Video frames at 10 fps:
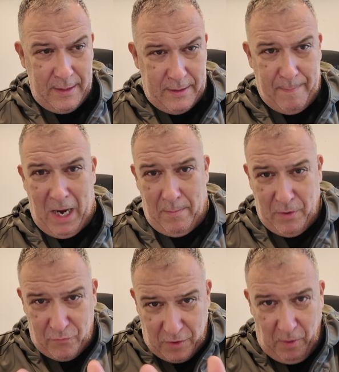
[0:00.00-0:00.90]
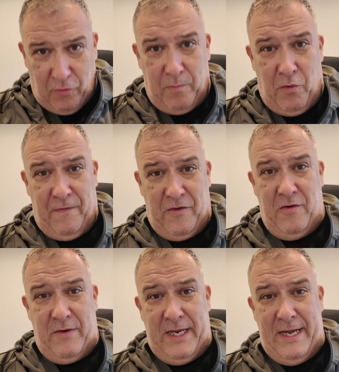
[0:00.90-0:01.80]
department responsible for
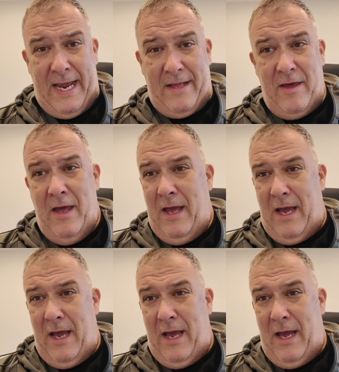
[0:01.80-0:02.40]
Surrey Connect,